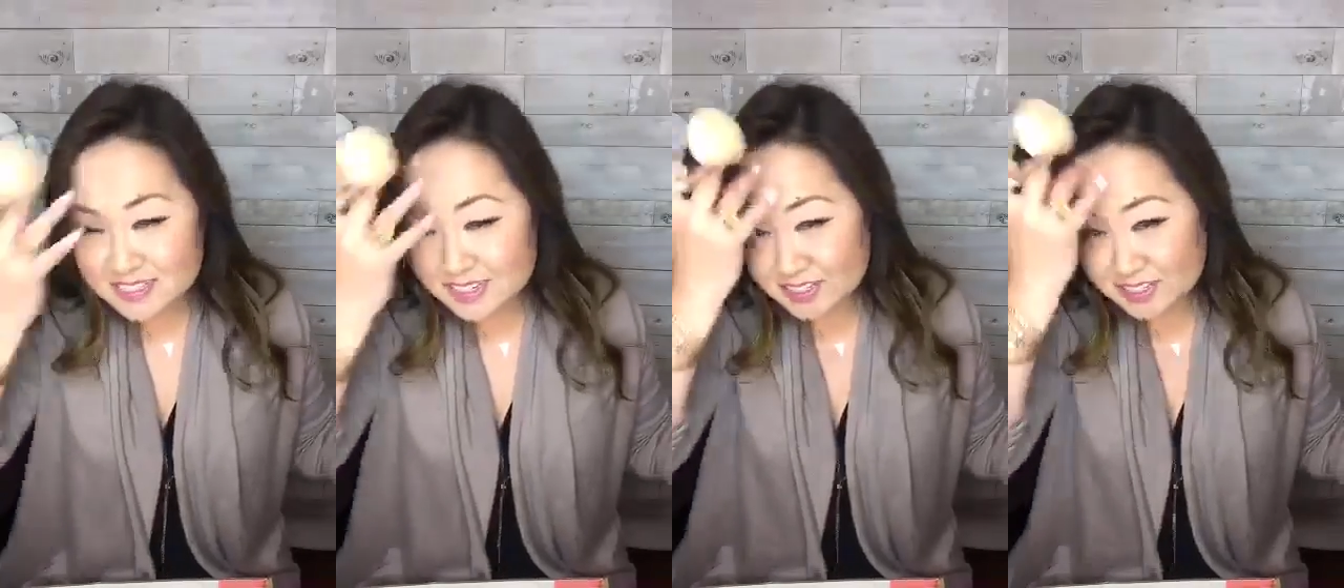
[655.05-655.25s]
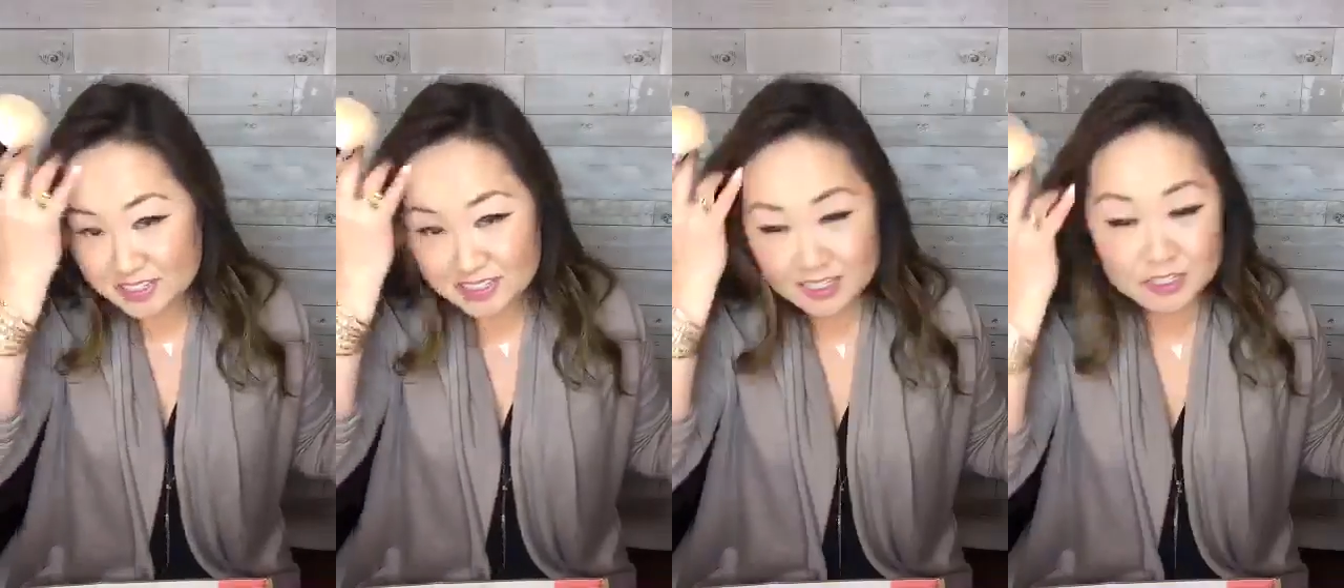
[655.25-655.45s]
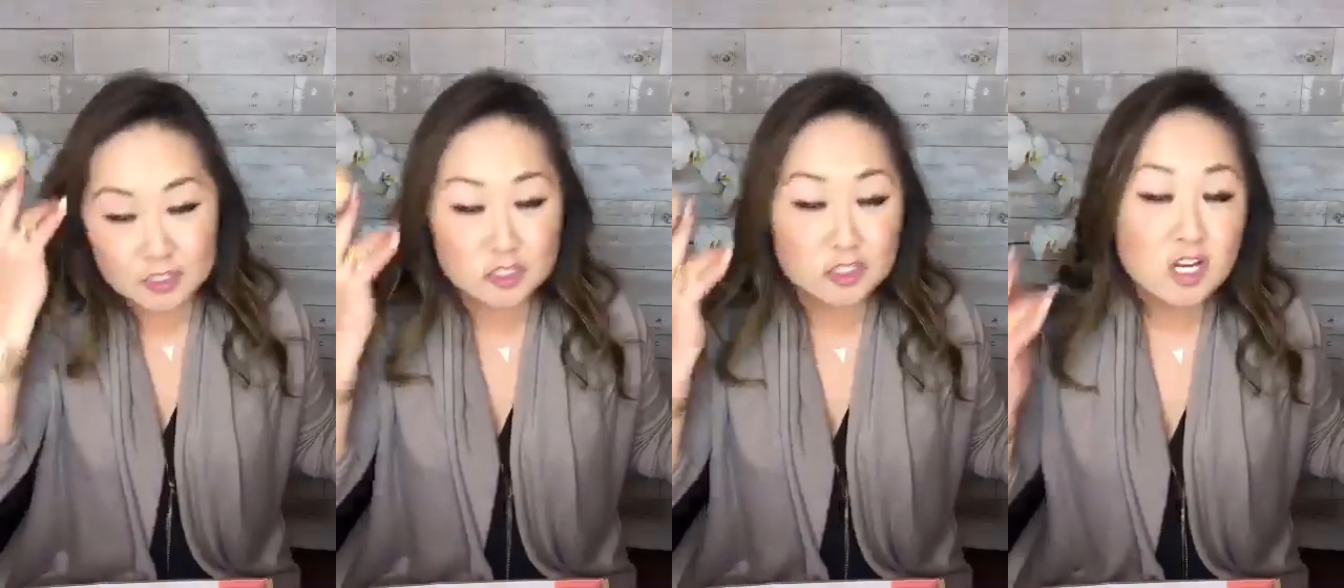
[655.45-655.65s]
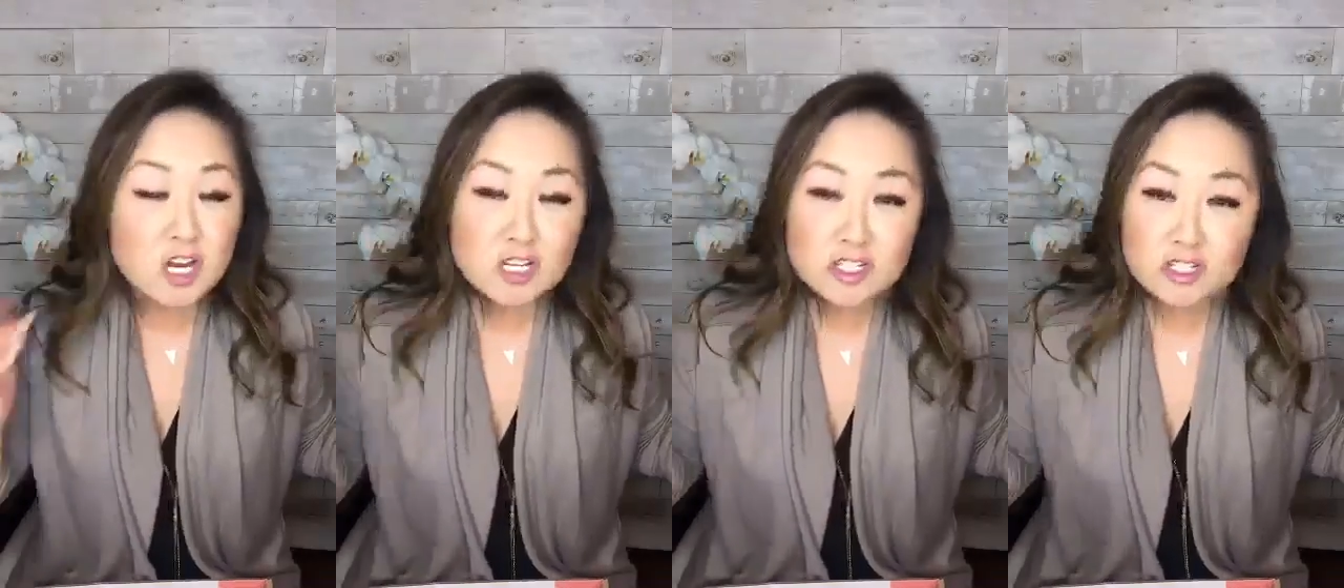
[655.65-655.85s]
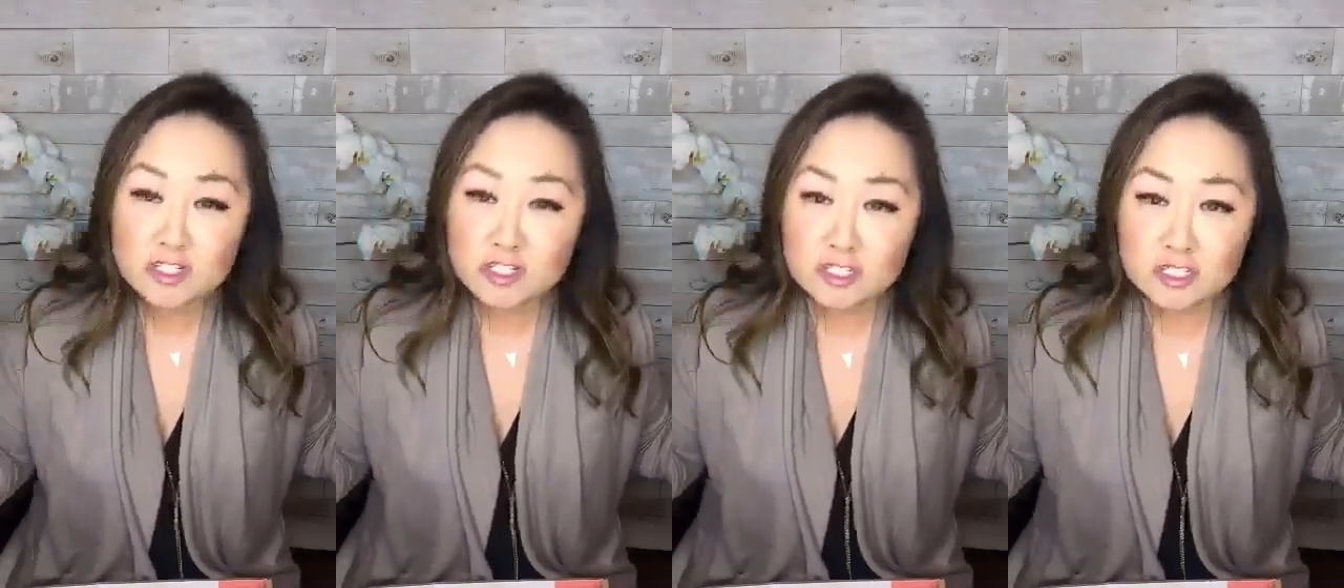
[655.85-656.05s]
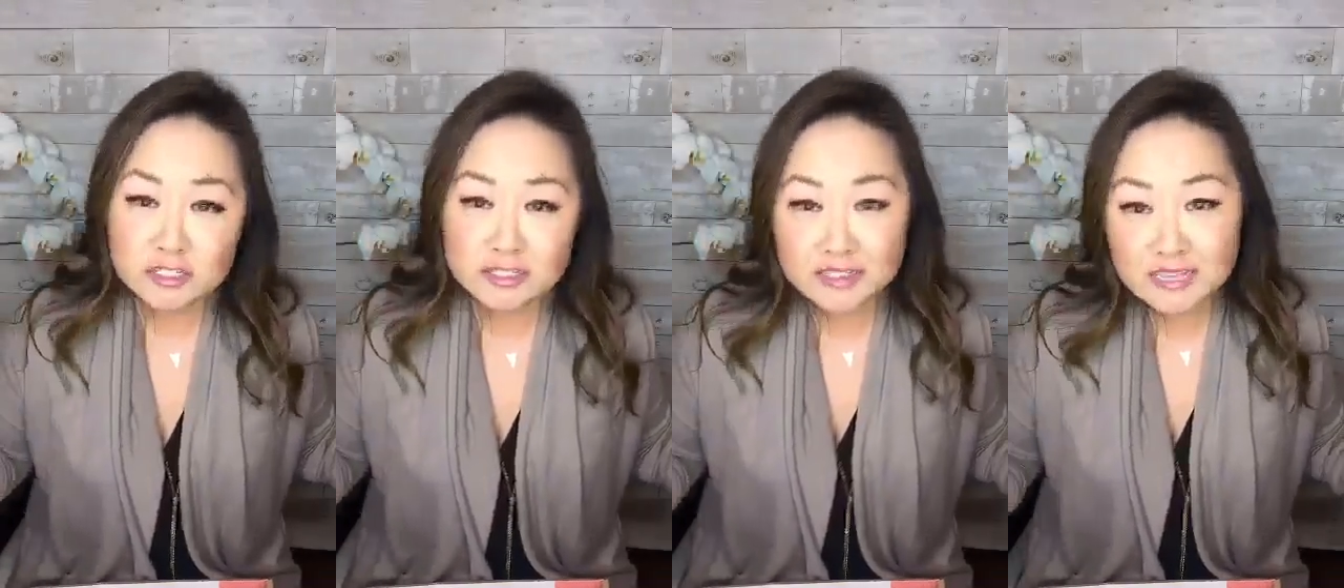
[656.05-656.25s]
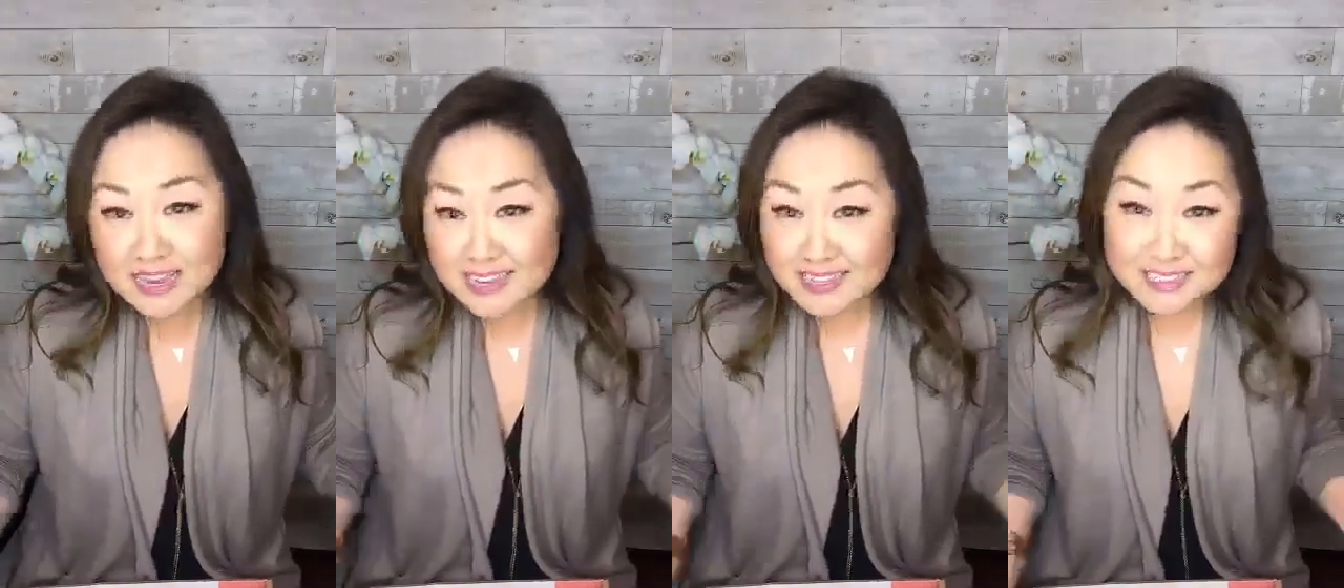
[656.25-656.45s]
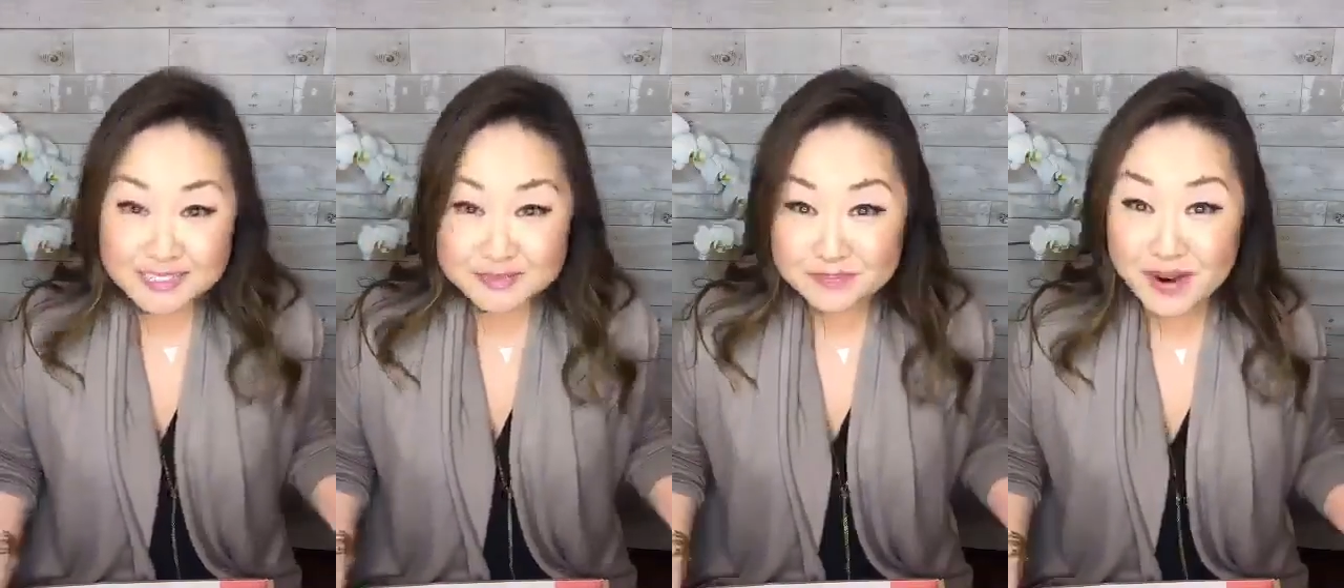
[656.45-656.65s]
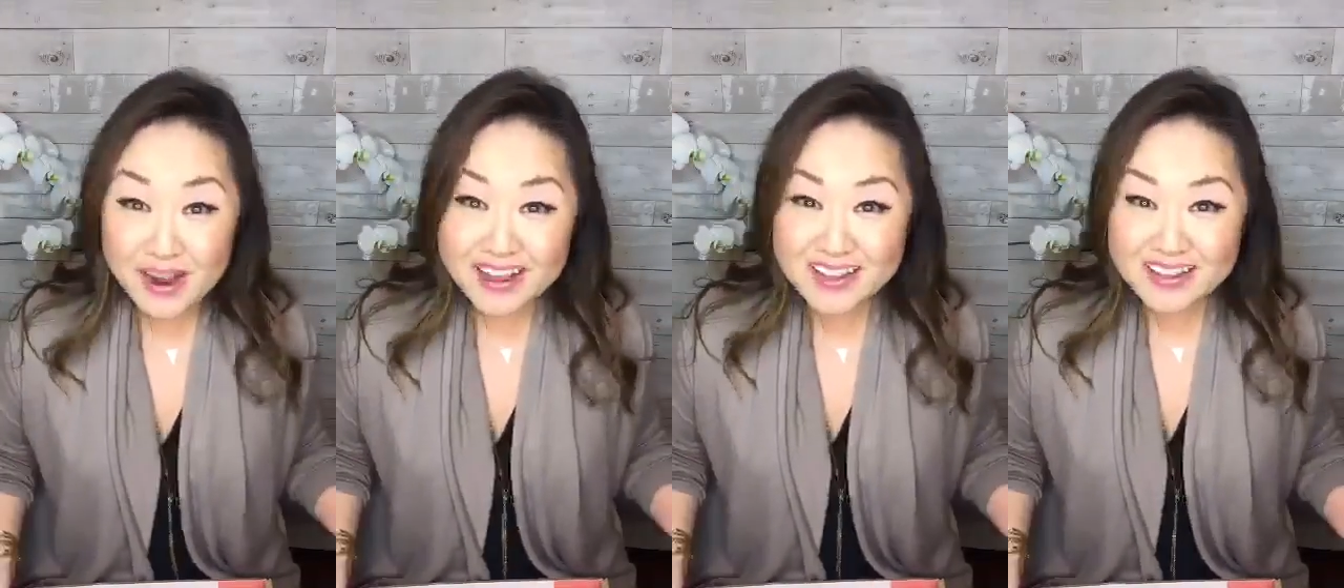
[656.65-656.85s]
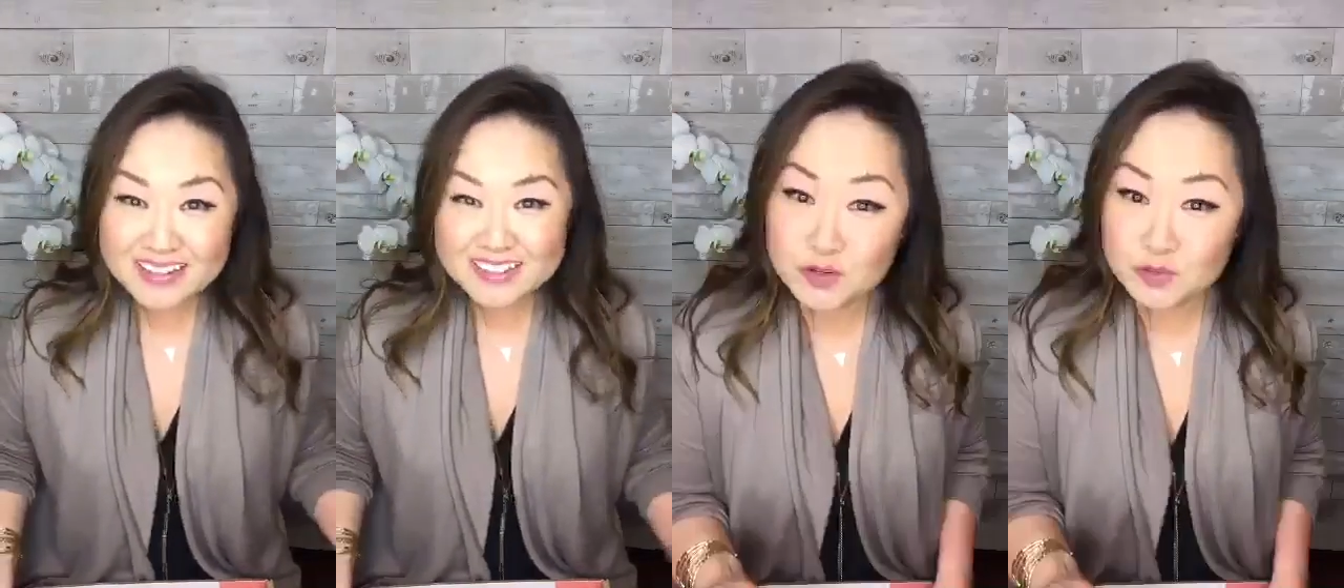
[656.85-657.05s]
I say to Shalene, smile.
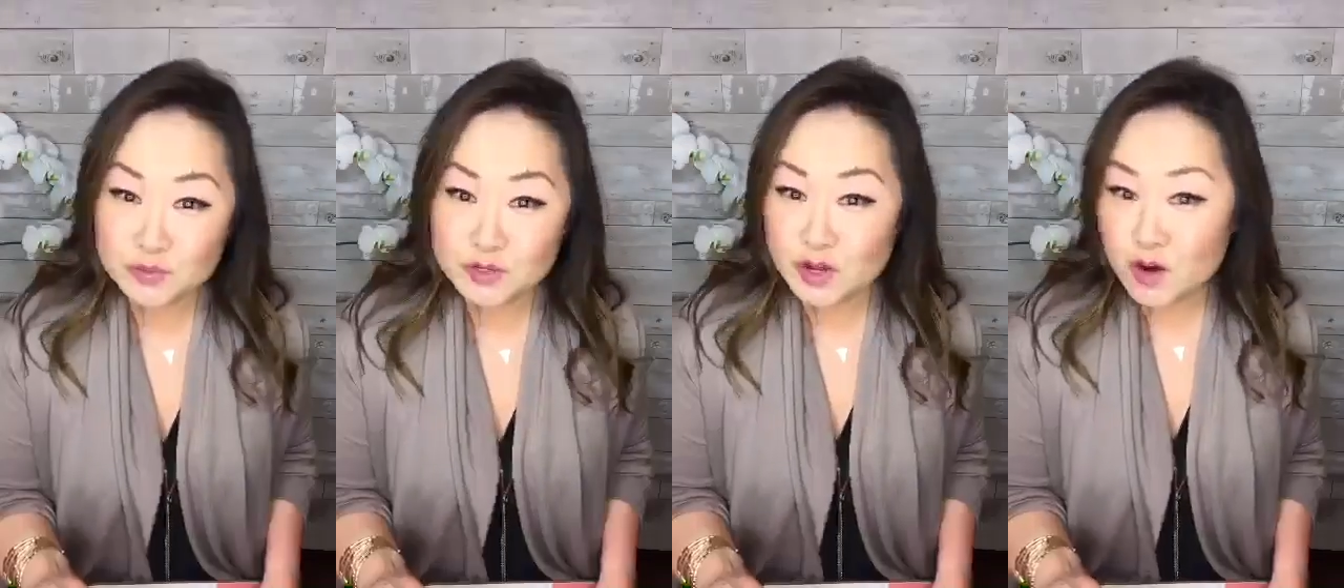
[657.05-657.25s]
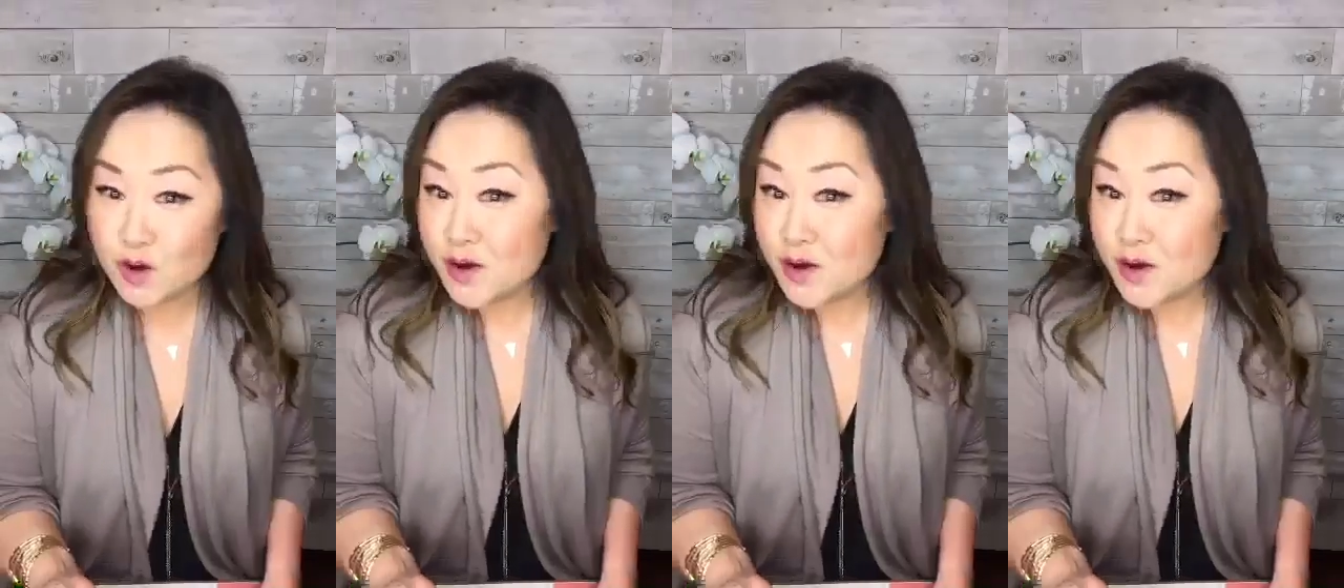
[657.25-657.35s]
So we go,